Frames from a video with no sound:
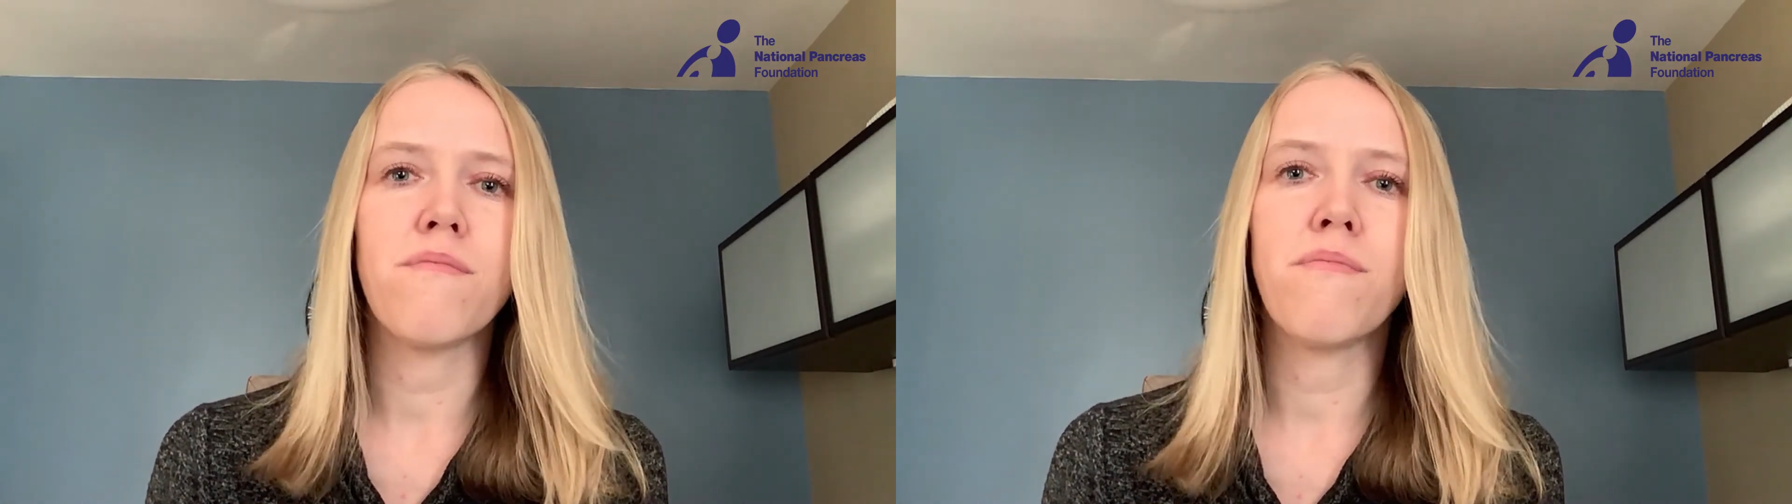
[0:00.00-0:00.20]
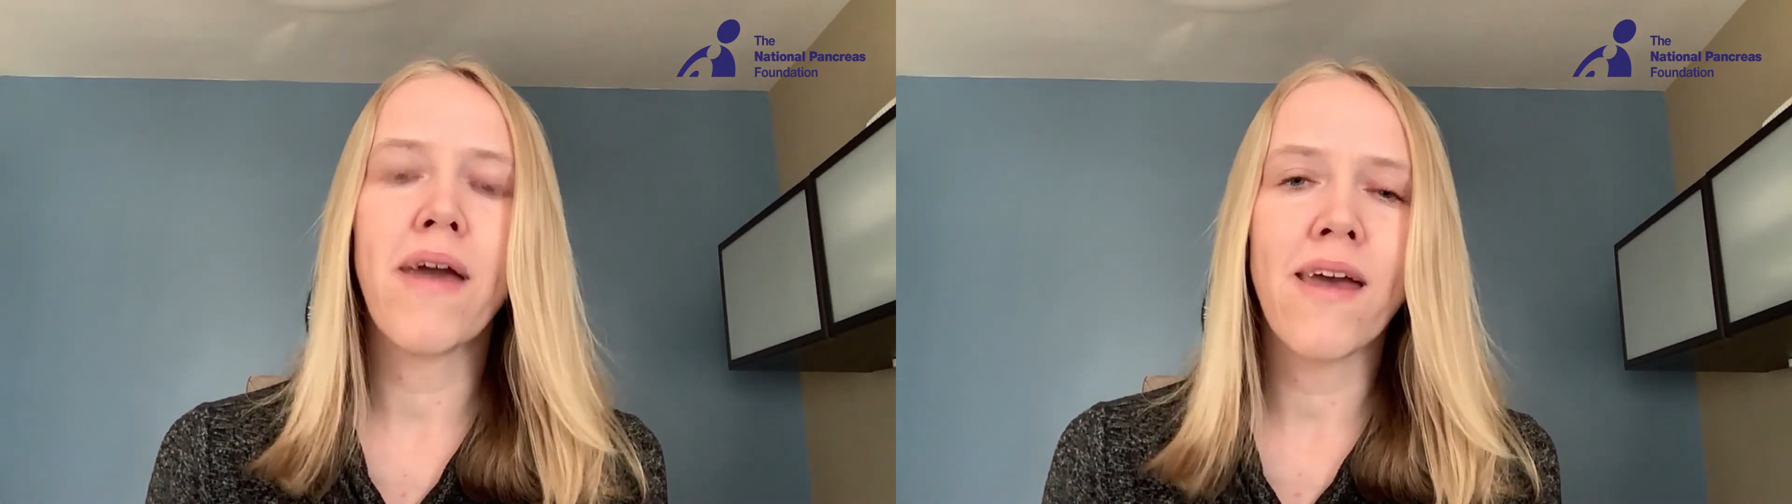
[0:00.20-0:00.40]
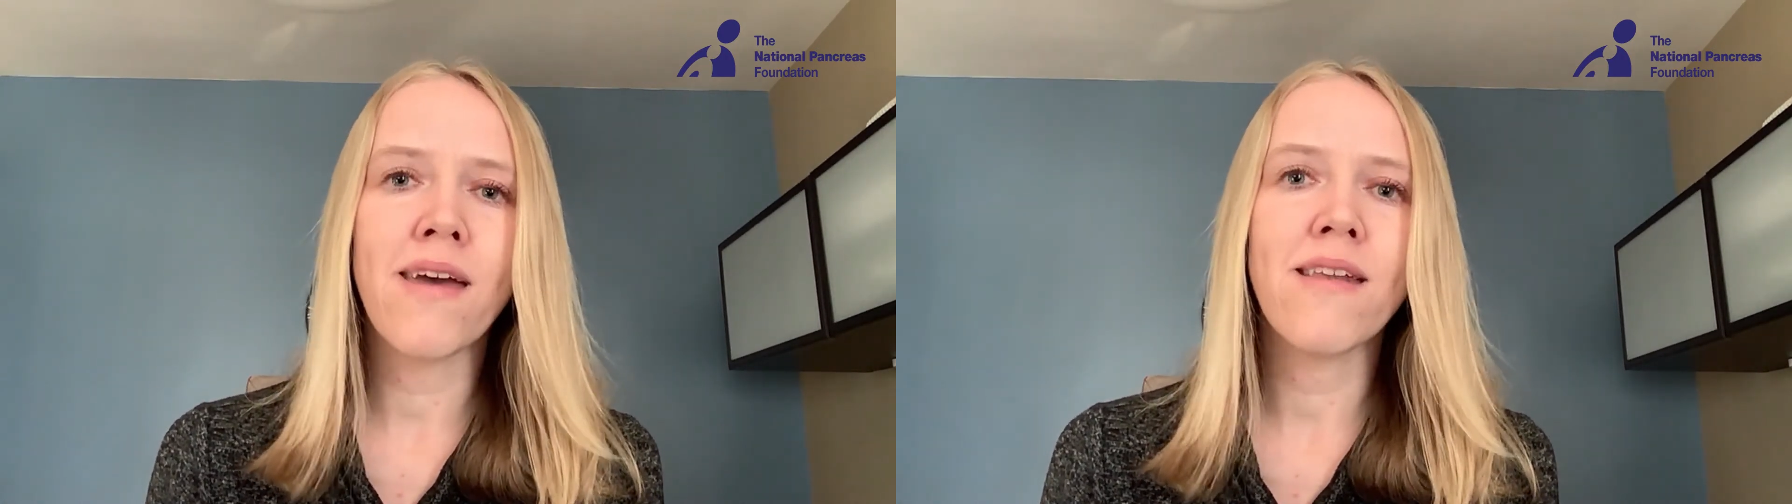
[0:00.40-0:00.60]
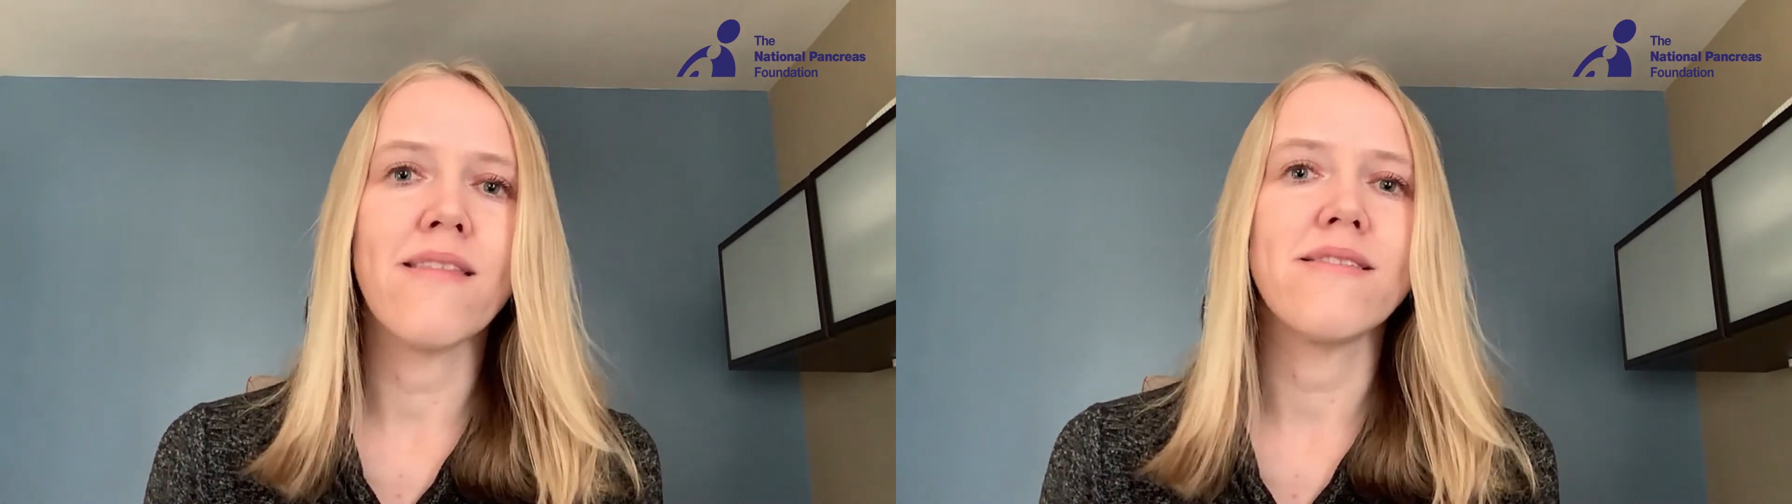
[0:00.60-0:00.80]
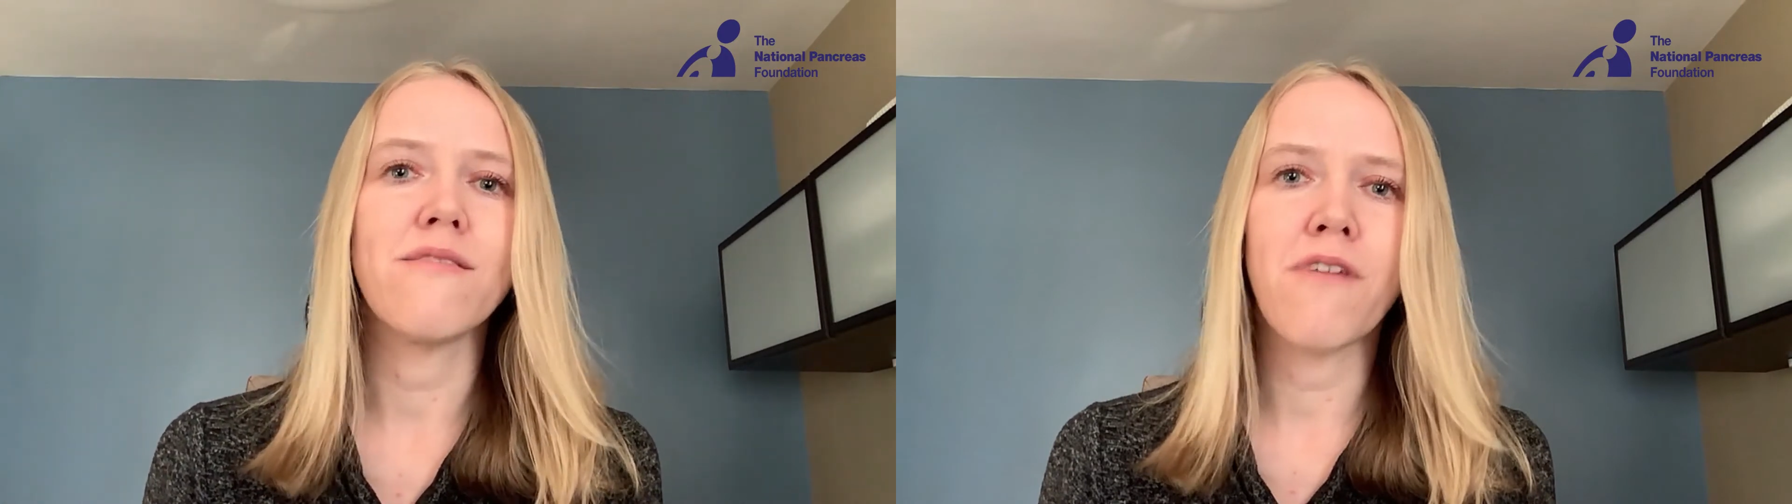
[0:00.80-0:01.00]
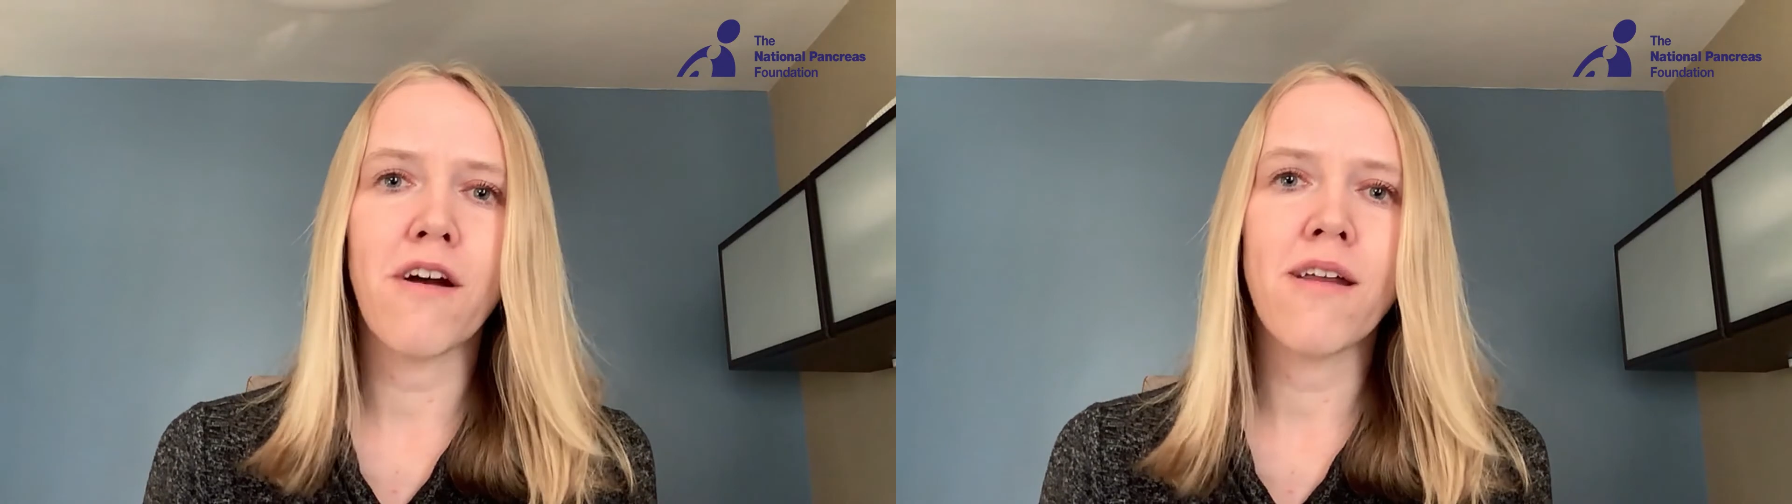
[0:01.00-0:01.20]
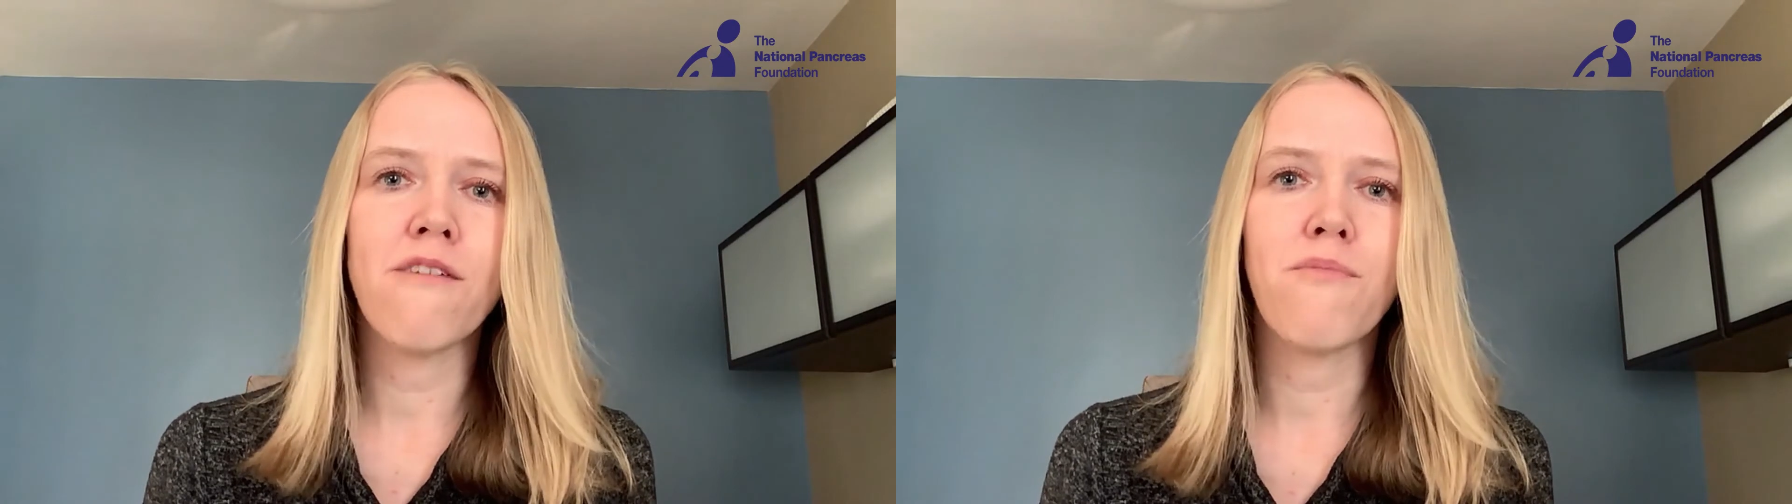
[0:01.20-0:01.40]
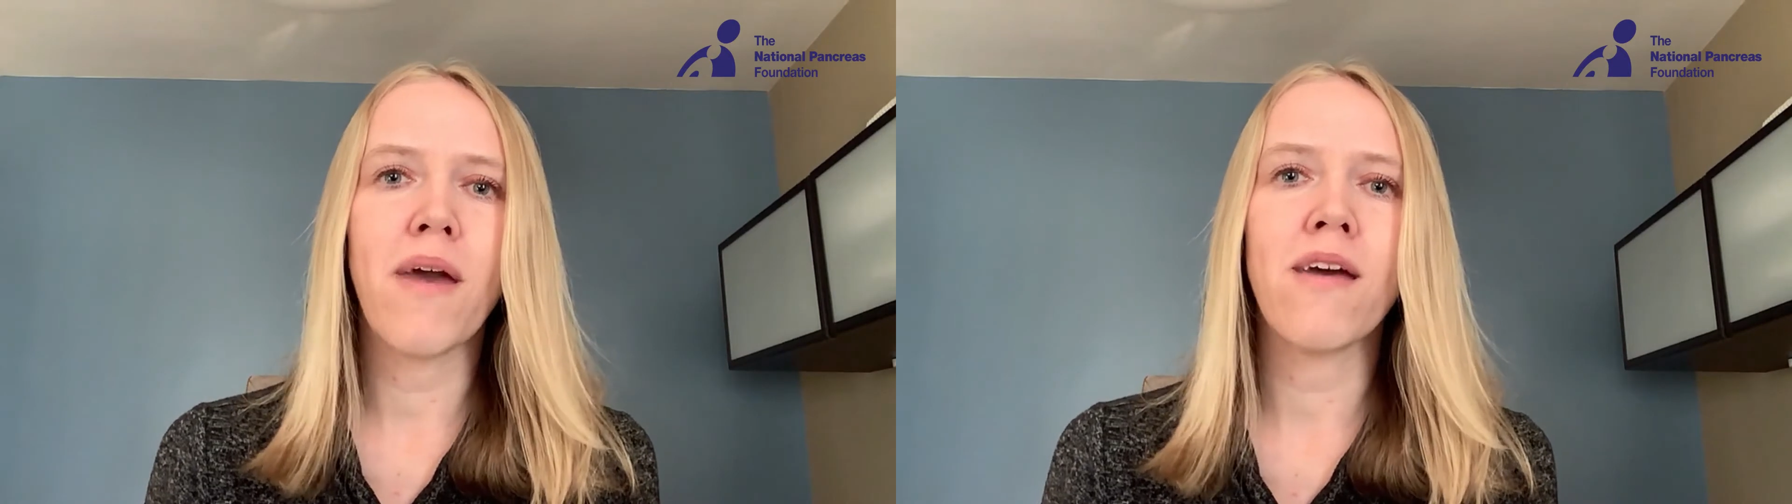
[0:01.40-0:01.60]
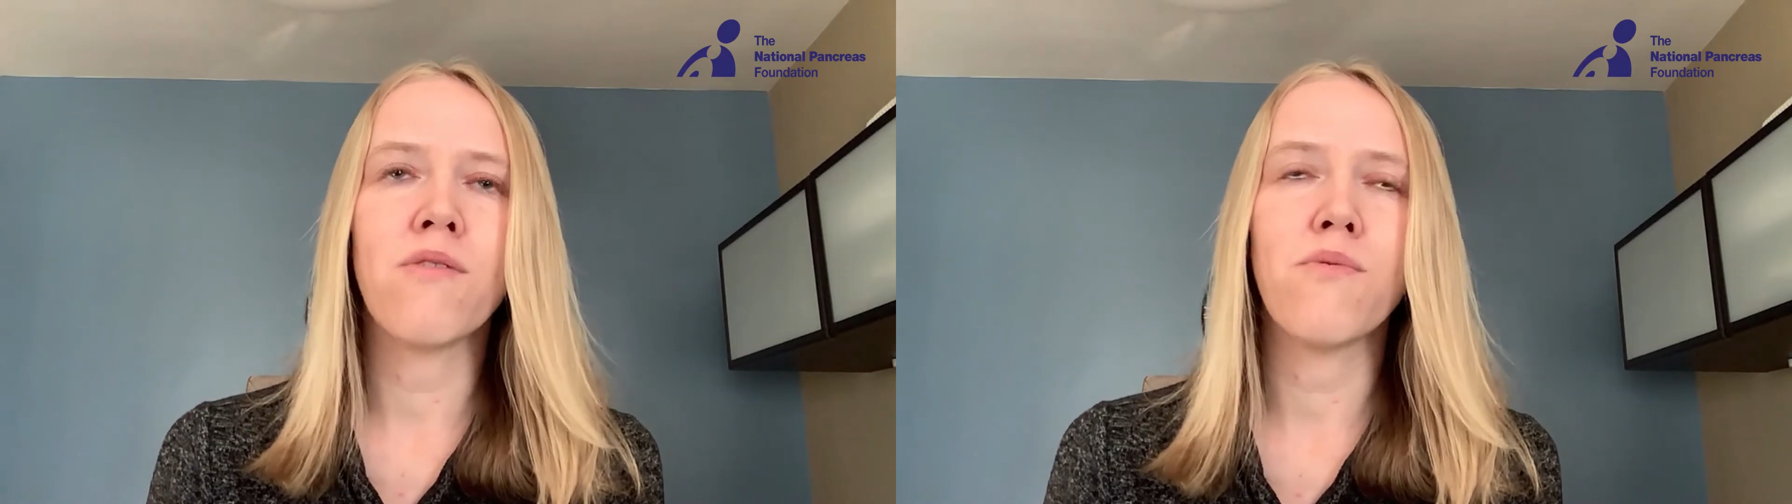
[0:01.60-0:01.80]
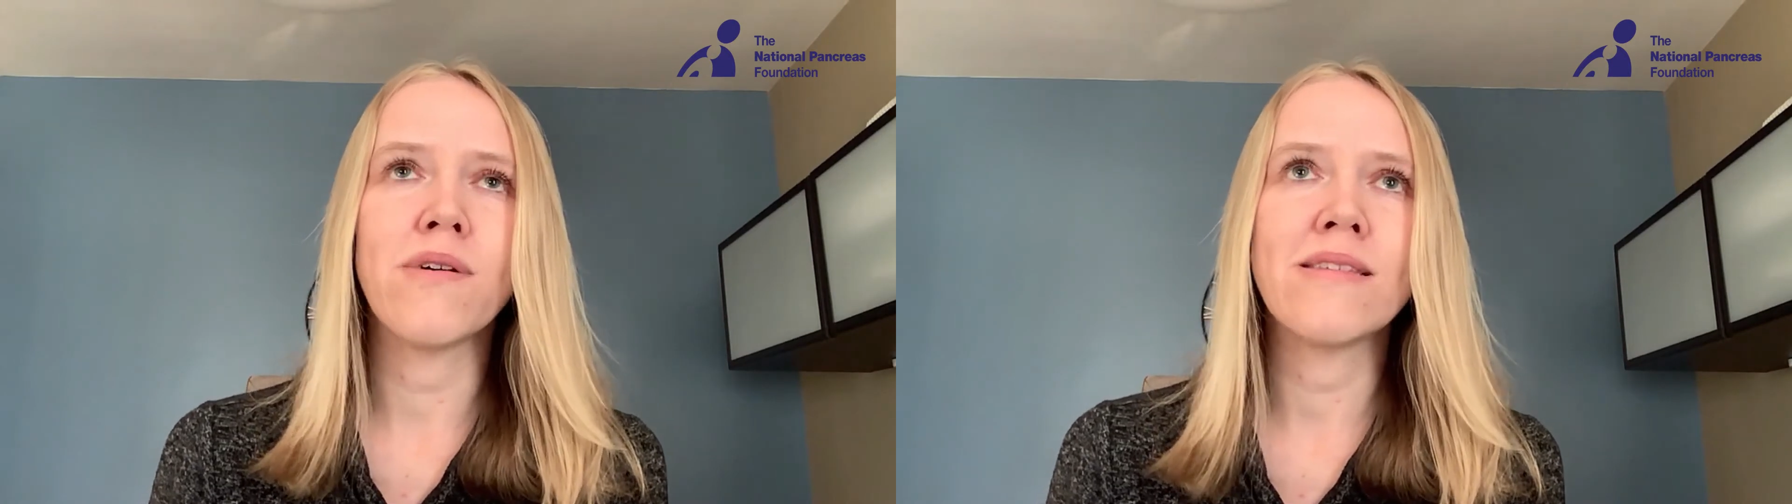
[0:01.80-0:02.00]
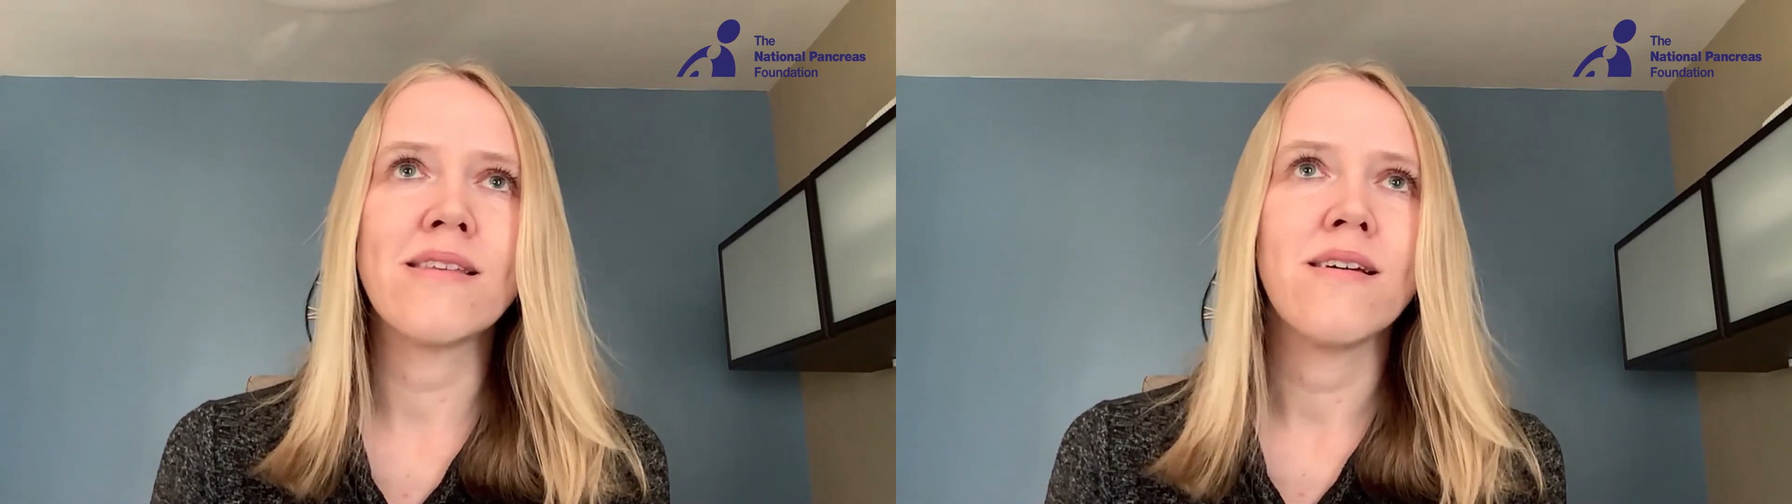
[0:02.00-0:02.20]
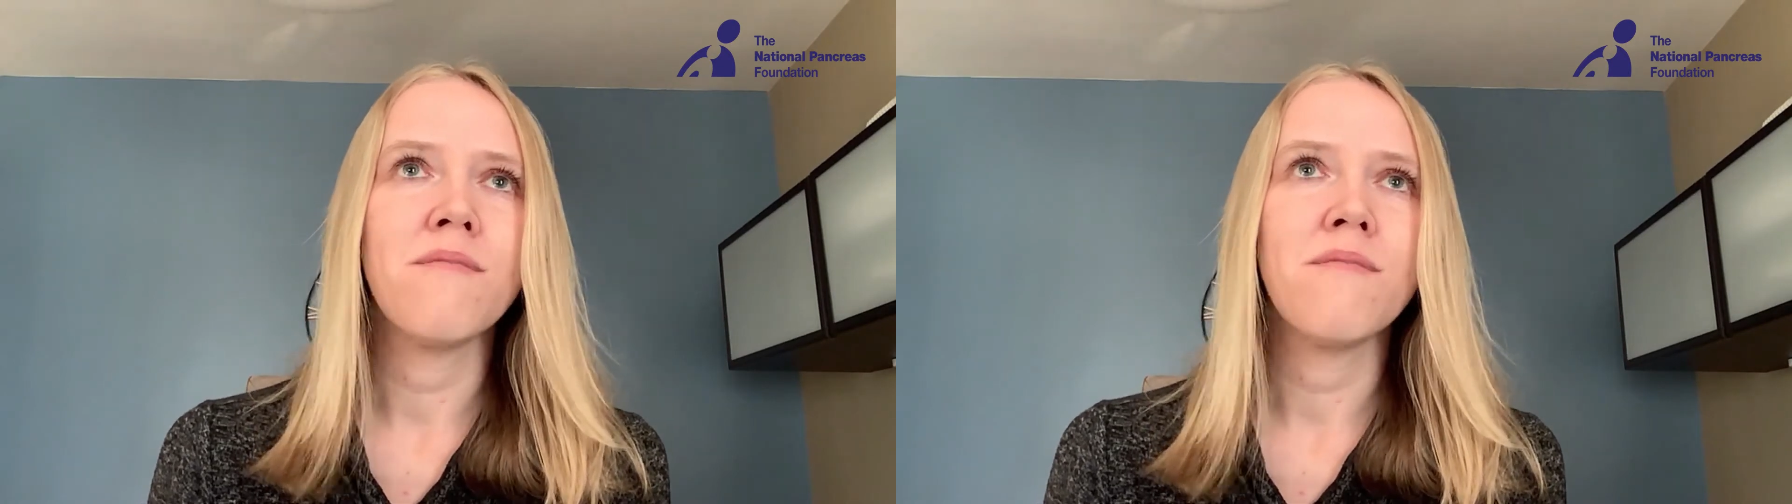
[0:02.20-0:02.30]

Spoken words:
pain and the severity of pain was